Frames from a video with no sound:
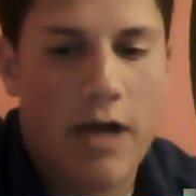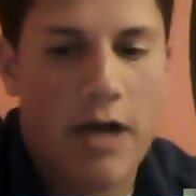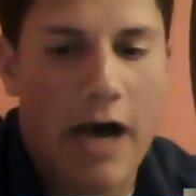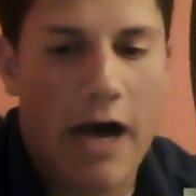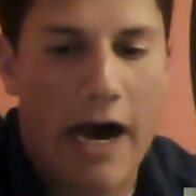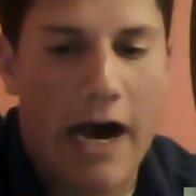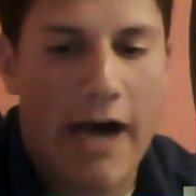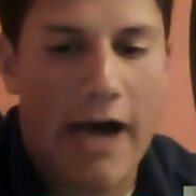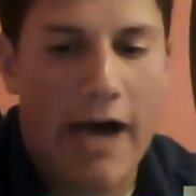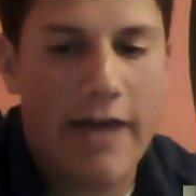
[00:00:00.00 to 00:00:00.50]

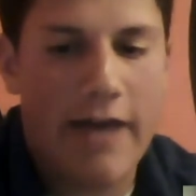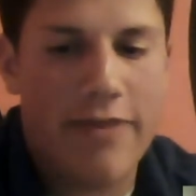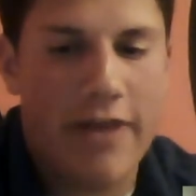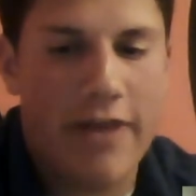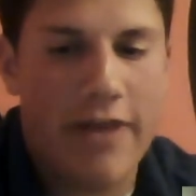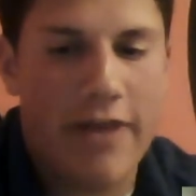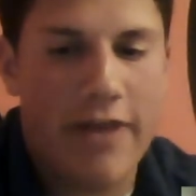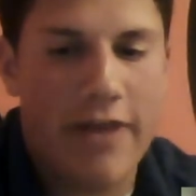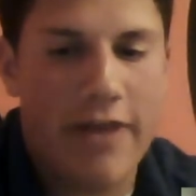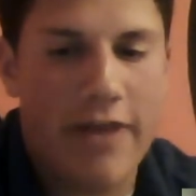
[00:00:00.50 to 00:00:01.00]
I
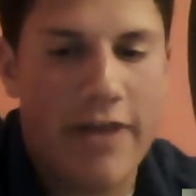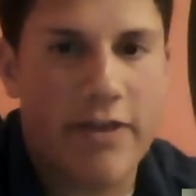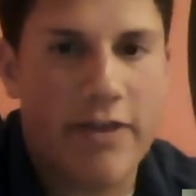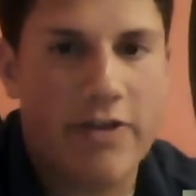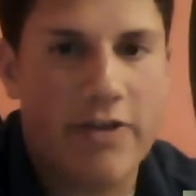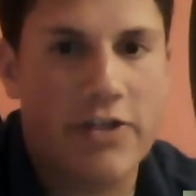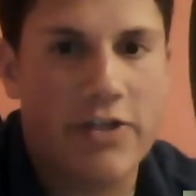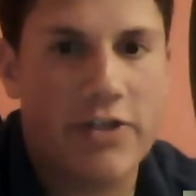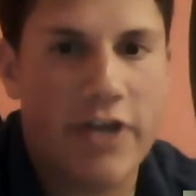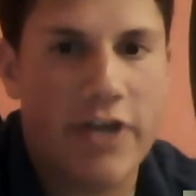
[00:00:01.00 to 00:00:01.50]
think
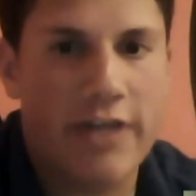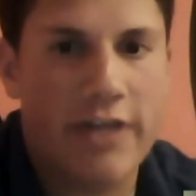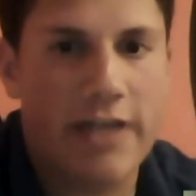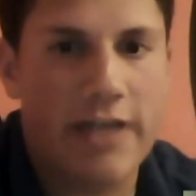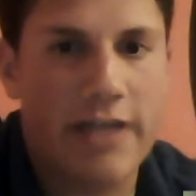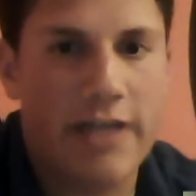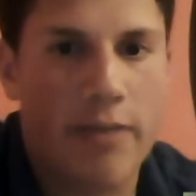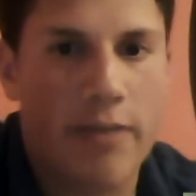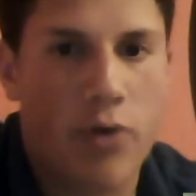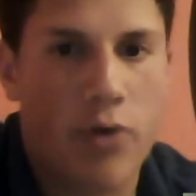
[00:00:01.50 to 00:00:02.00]
there's a
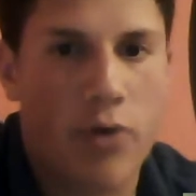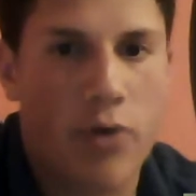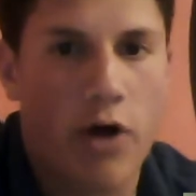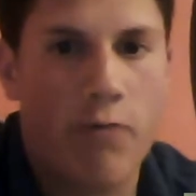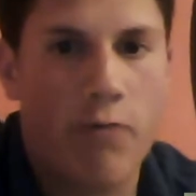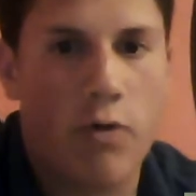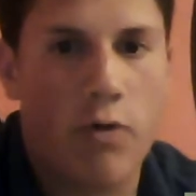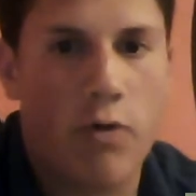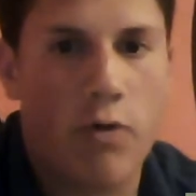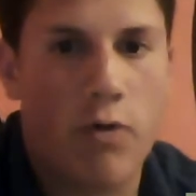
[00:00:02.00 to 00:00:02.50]
chance that
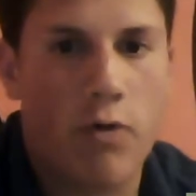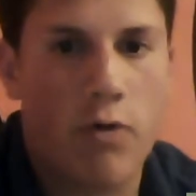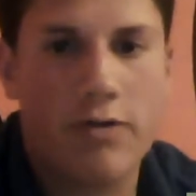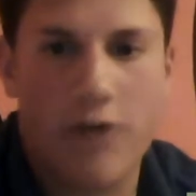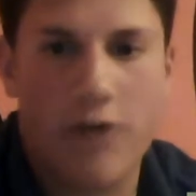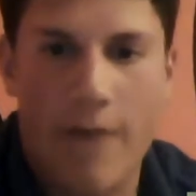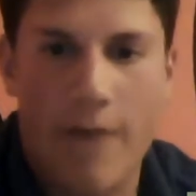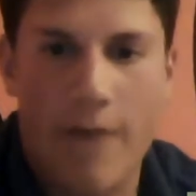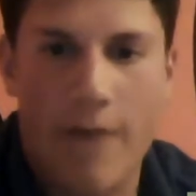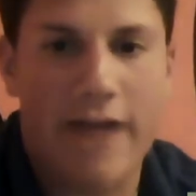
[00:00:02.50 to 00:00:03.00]
LeBron will
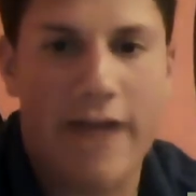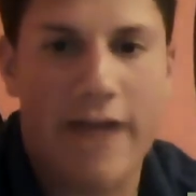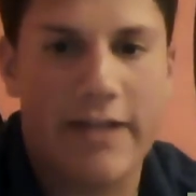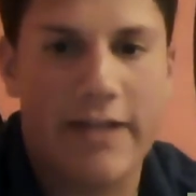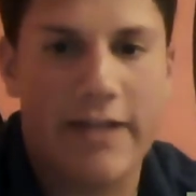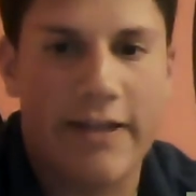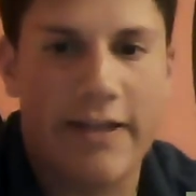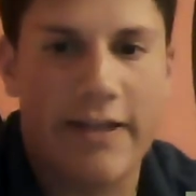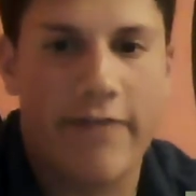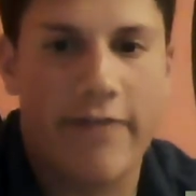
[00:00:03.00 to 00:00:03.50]
come back
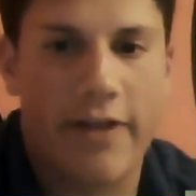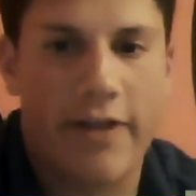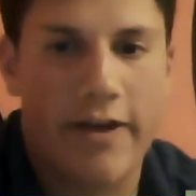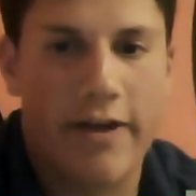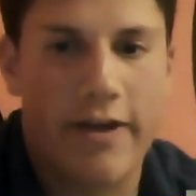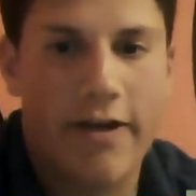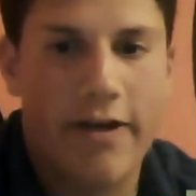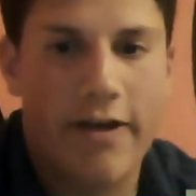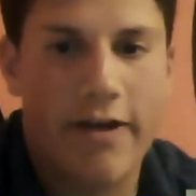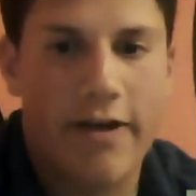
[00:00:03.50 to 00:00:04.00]
to Cleveland.